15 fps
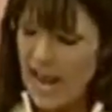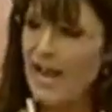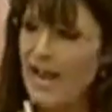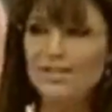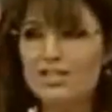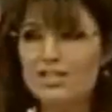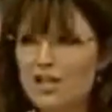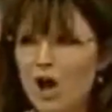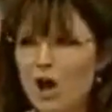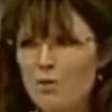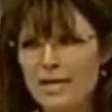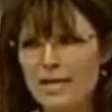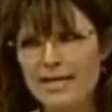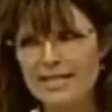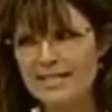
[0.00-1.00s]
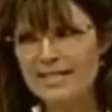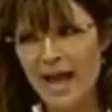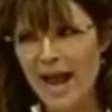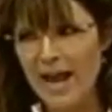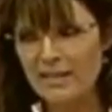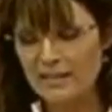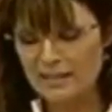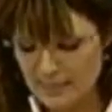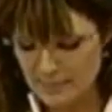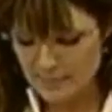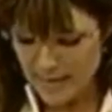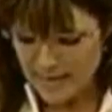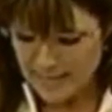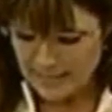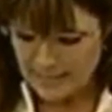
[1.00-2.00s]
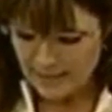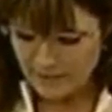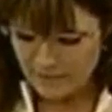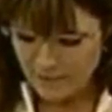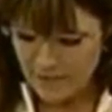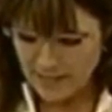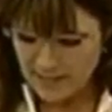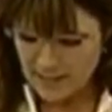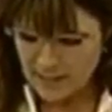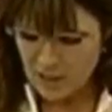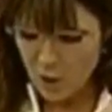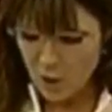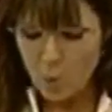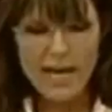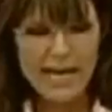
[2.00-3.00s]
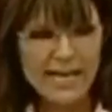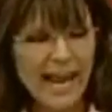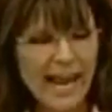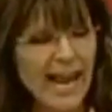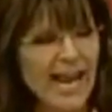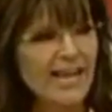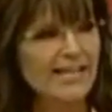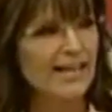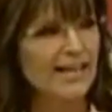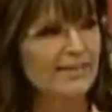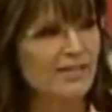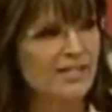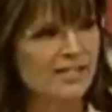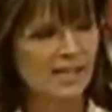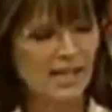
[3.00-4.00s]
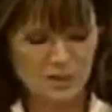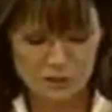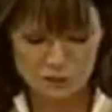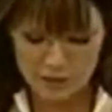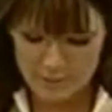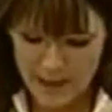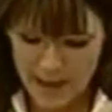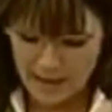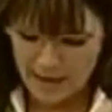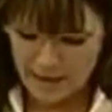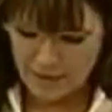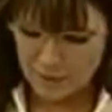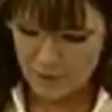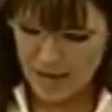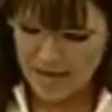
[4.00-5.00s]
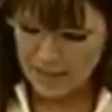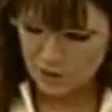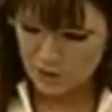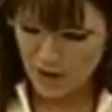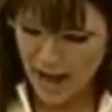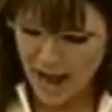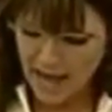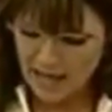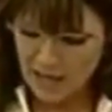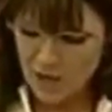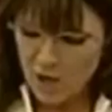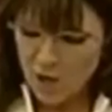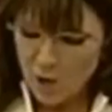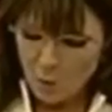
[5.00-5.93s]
And you don't need a title to make a difference. We can get this country back on the right track.